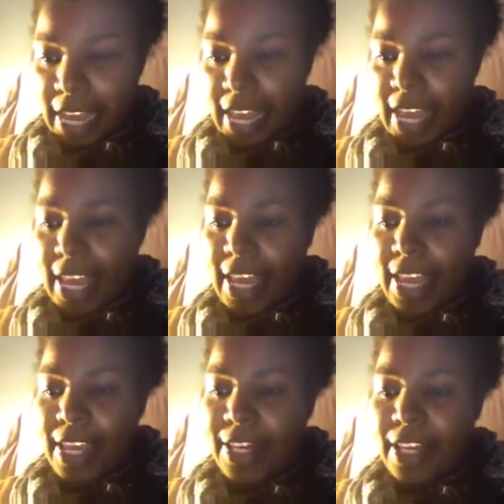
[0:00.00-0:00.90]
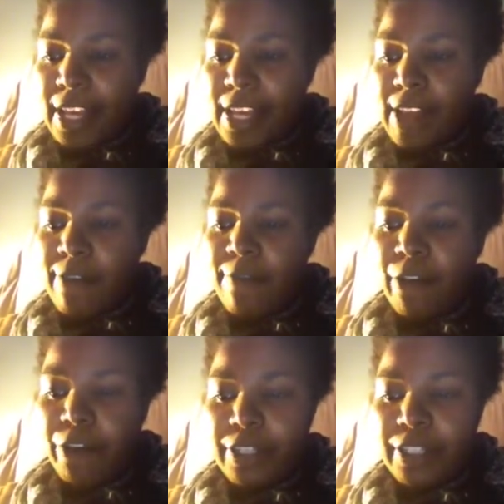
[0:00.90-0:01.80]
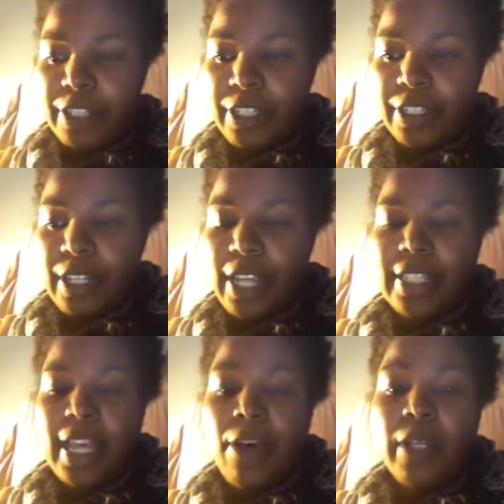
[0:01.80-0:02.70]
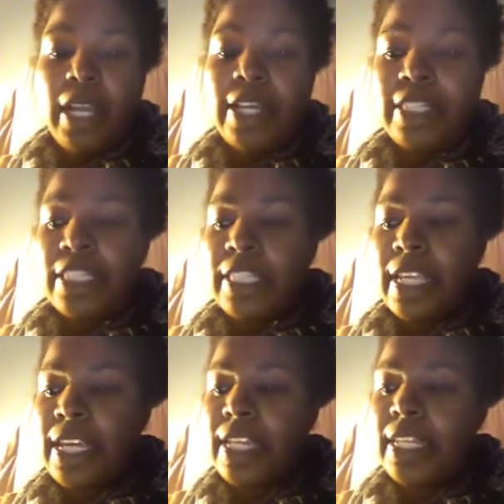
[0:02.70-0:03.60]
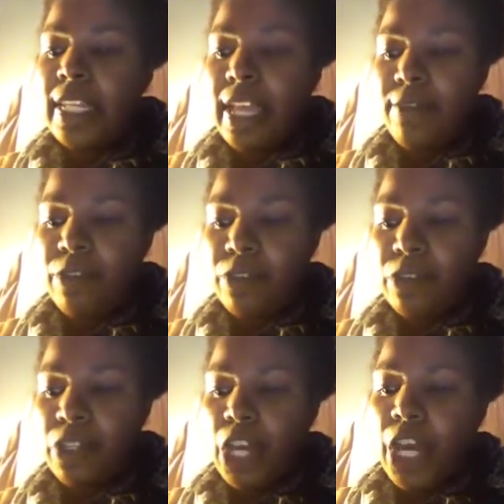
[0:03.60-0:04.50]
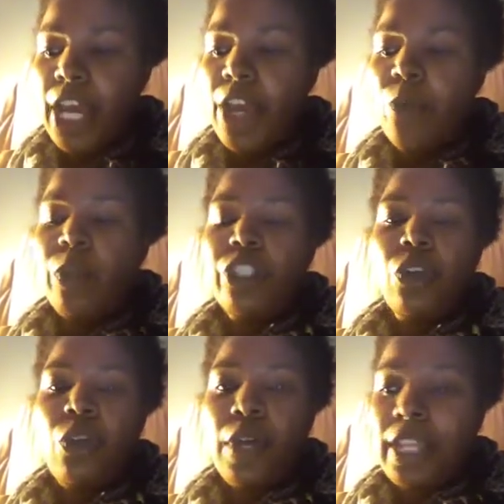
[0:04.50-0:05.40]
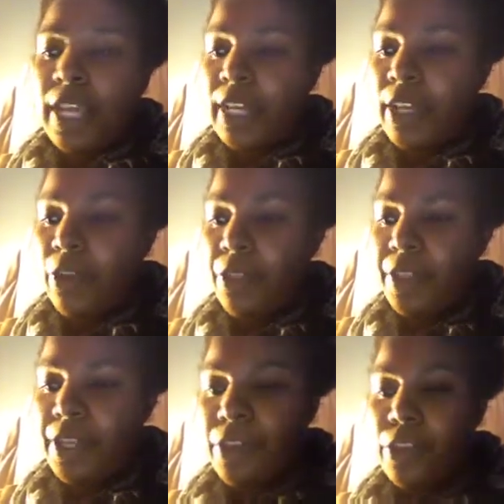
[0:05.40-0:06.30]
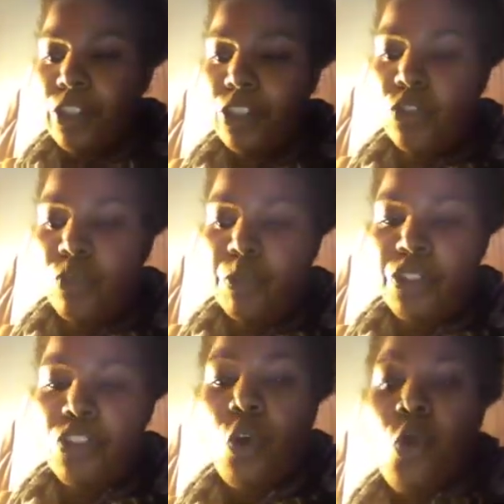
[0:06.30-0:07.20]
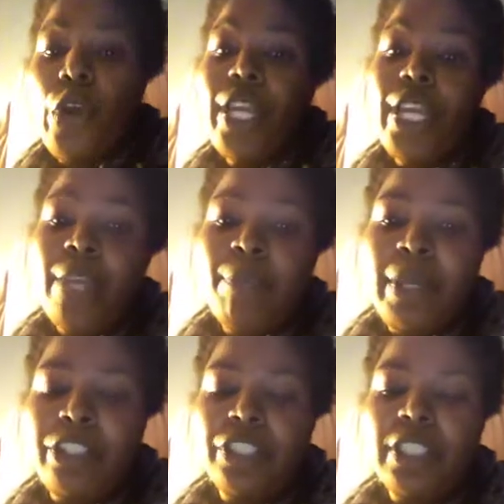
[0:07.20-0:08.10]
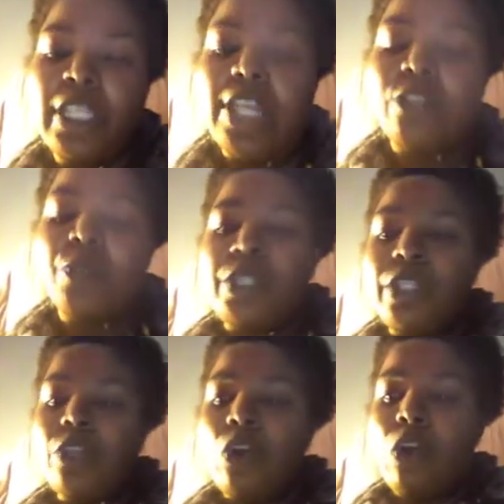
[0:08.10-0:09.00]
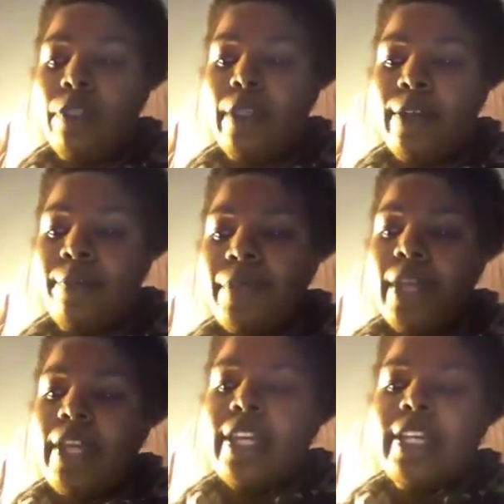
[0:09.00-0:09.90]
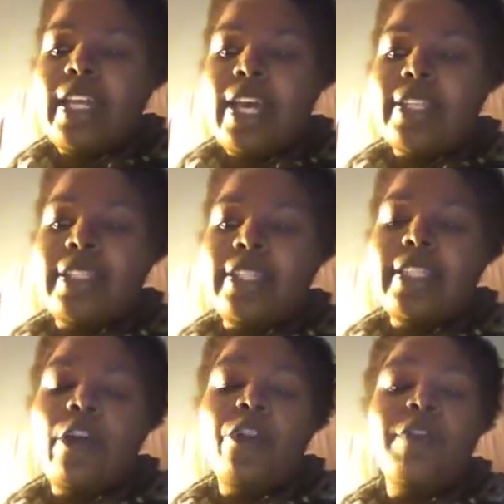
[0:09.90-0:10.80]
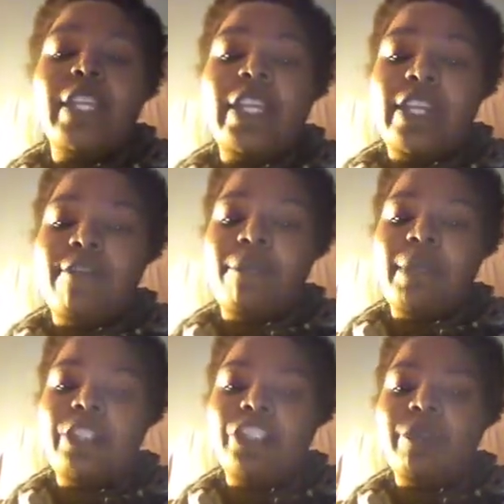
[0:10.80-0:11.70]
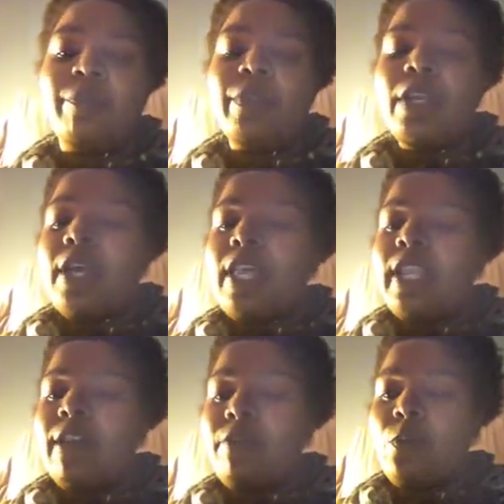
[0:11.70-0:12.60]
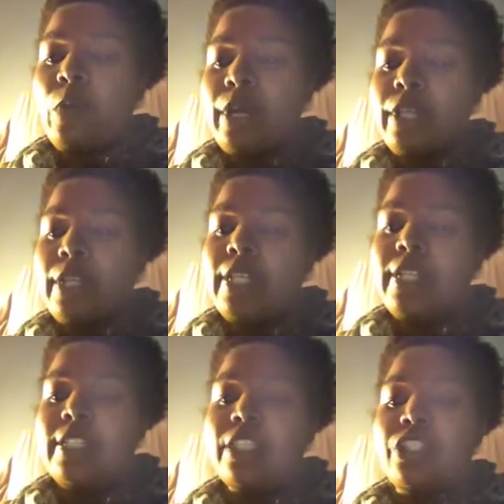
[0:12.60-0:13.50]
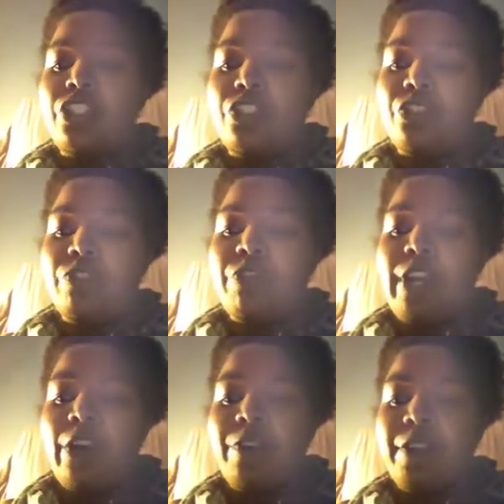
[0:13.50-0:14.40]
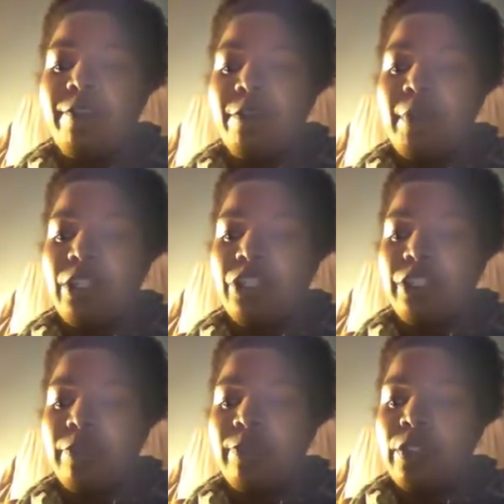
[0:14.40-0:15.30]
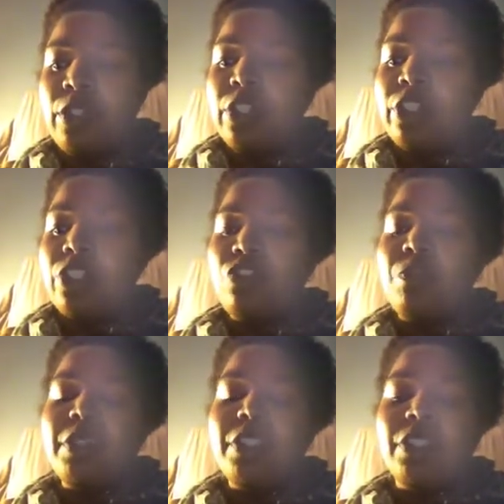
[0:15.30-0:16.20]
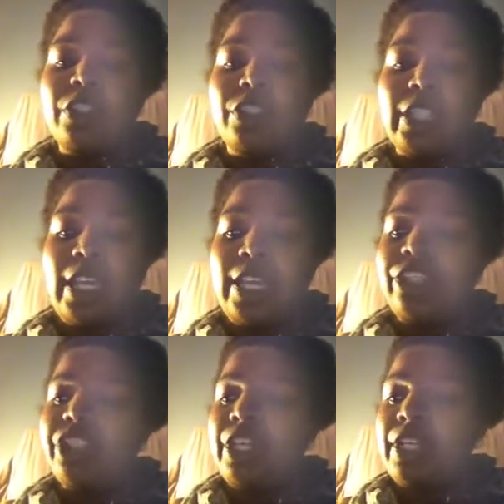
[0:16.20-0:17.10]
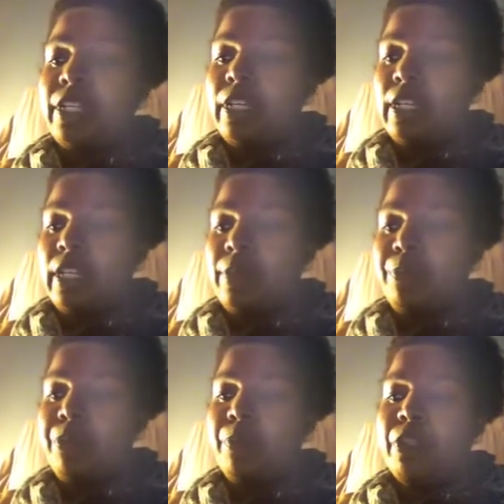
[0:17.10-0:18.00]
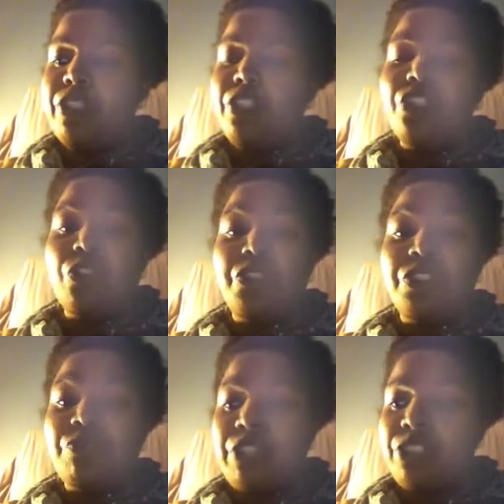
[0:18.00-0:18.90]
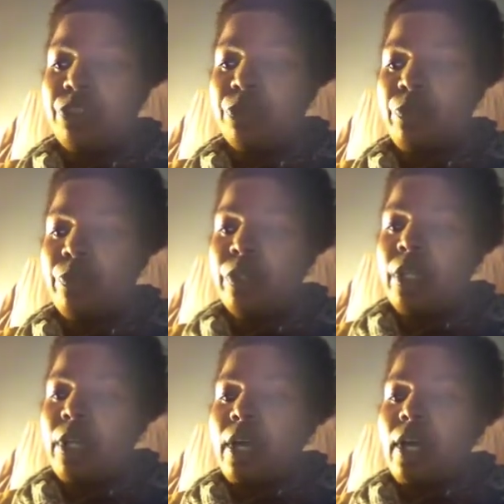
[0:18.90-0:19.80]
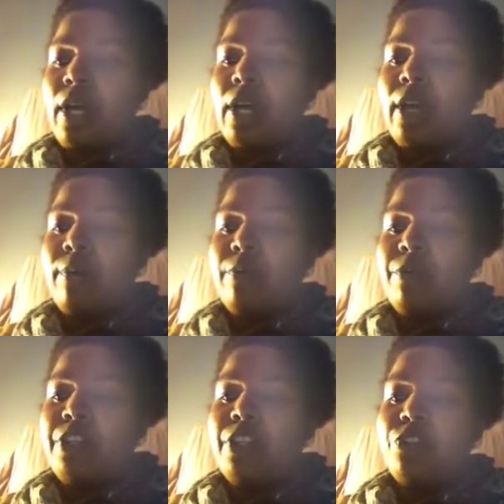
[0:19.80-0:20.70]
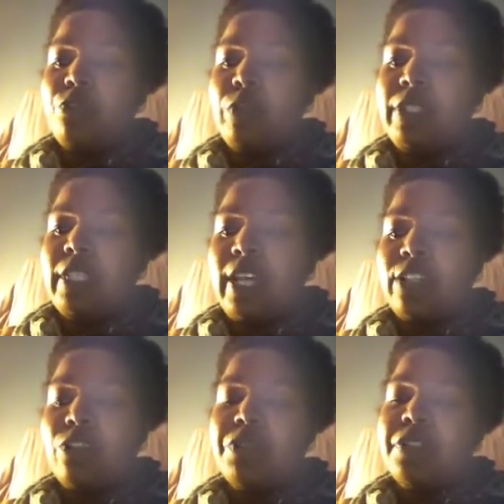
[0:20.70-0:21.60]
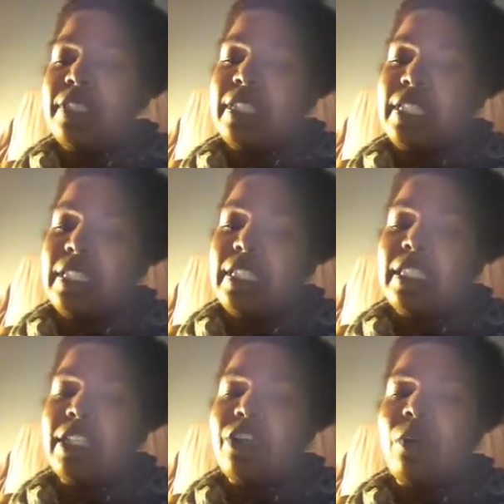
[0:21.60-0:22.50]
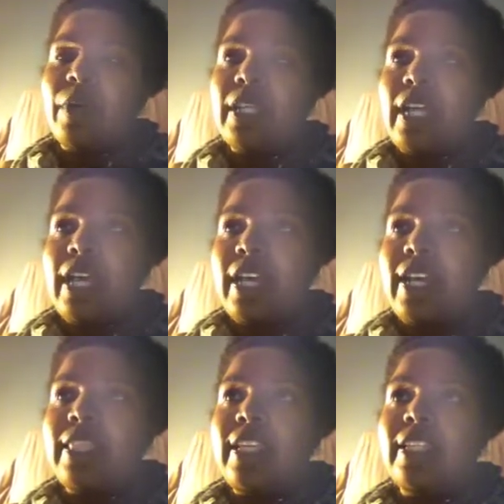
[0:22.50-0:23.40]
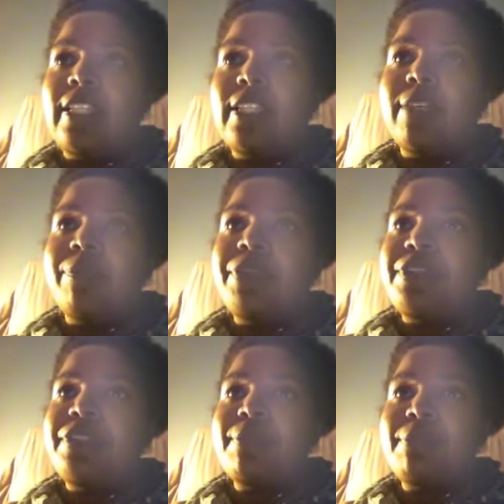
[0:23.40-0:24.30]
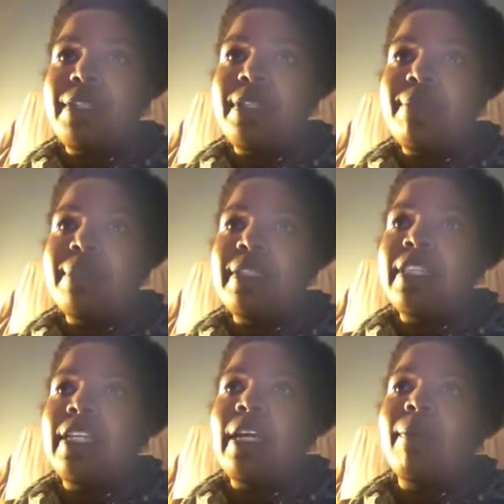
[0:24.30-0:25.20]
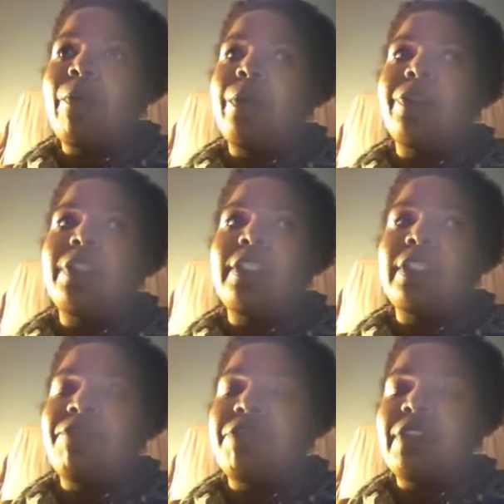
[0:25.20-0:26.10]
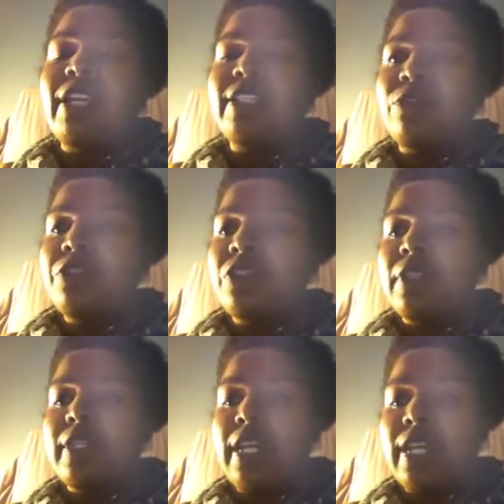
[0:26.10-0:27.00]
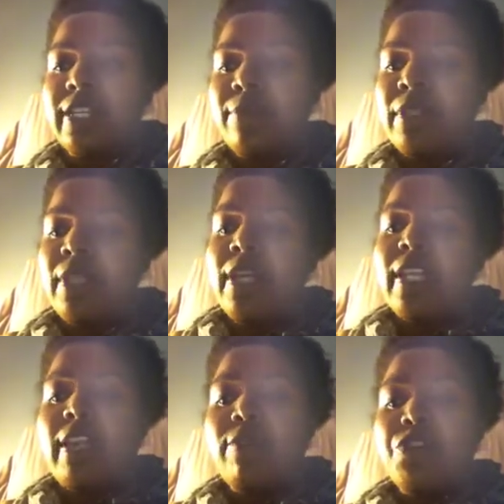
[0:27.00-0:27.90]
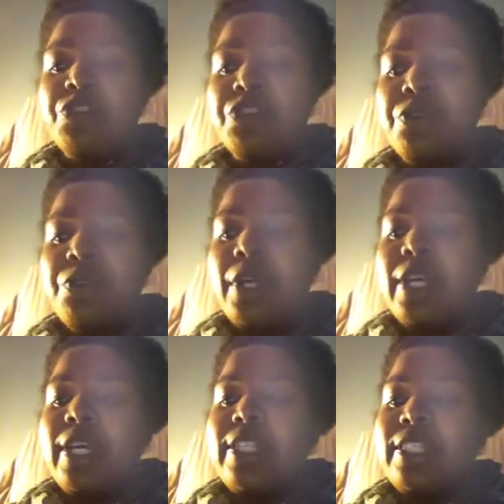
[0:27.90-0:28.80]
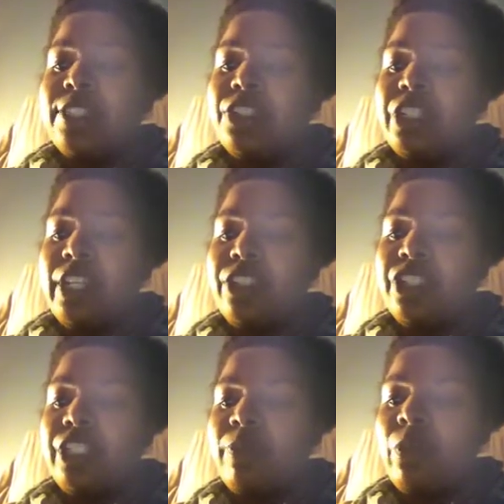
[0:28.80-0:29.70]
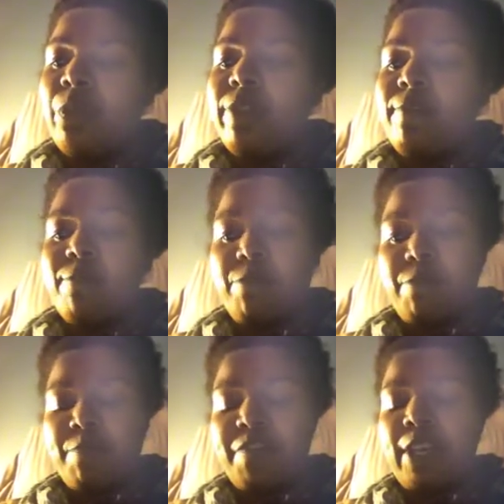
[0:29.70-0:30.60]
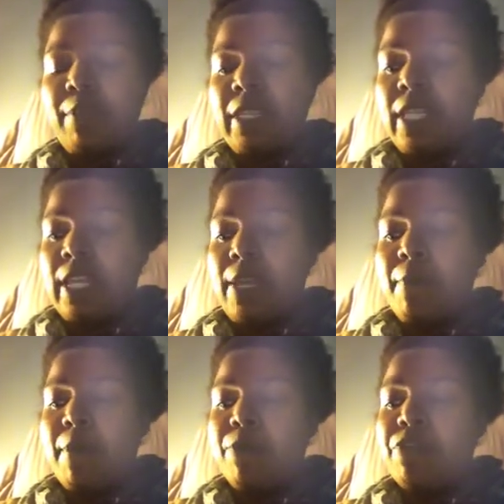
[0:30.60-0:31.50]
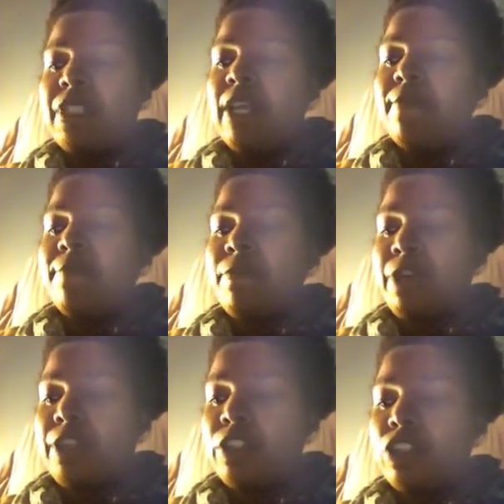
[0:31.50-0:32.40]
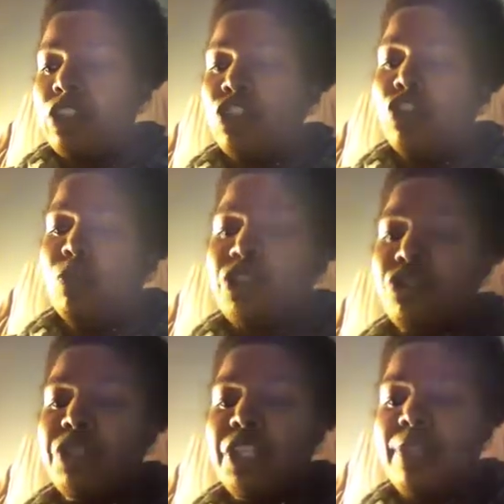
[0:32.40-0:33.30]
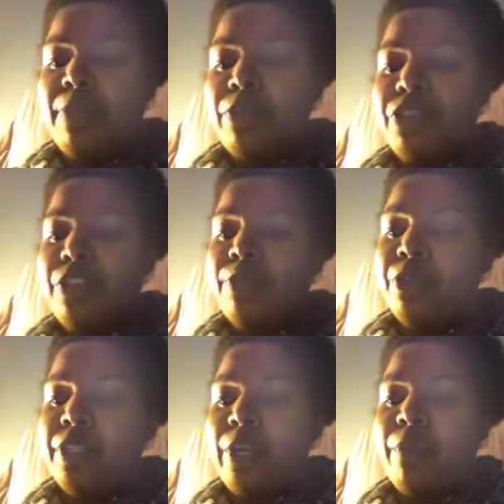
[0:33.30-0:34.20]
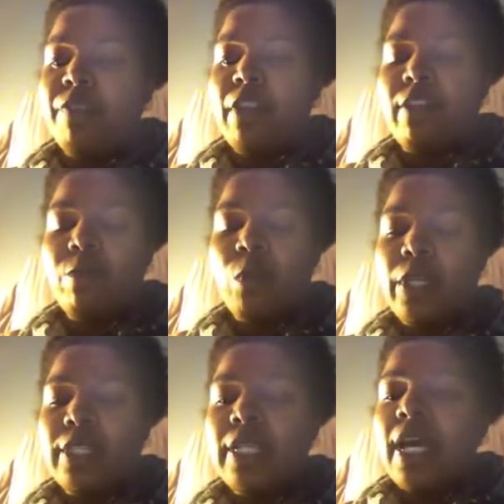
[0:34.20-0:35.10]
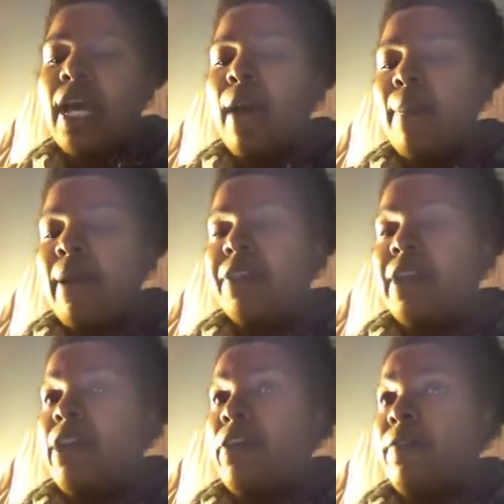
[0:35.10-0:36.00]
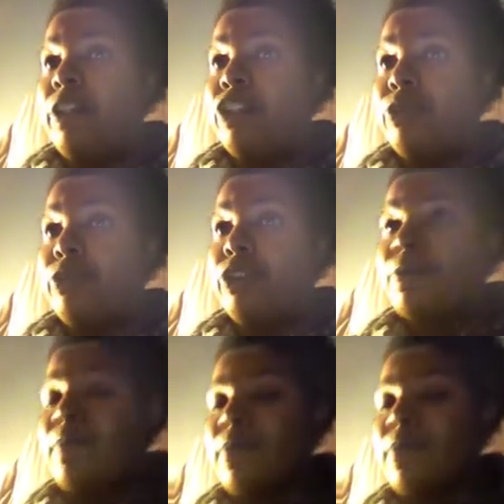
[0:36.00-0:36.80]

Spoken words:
And Ferguson has outlined 10 levels in which online healthcare consumers, or e-patients as we call them, can access health related information. Level 1 is the search for health information. Consumers engage in a pretty much a search and rescue. For their newly diagnosed diseases, they go online, they look up their symptoms, and they come up with these different diagnoses online. Level 2 is exchange email with family members and friends. Consumers use email to communicate with loved ones about their health issues.